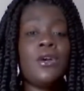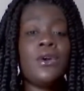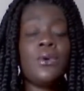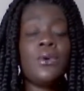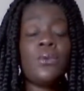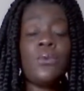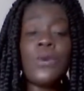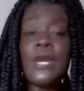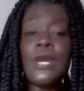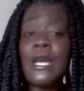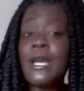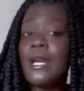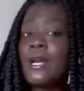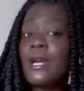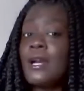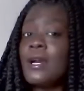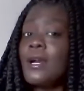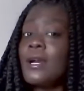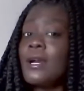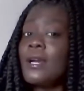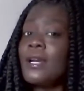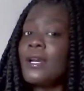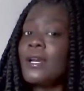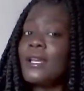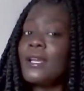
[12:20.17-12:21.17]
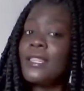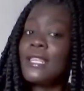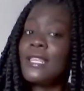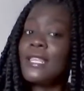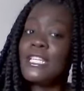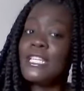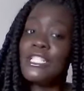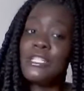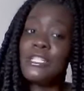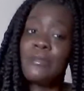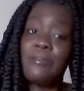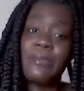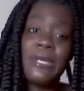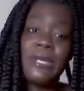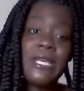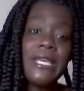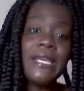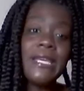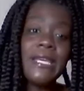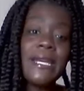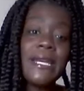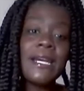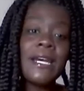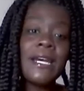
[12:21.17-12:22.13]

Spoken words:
where they should be.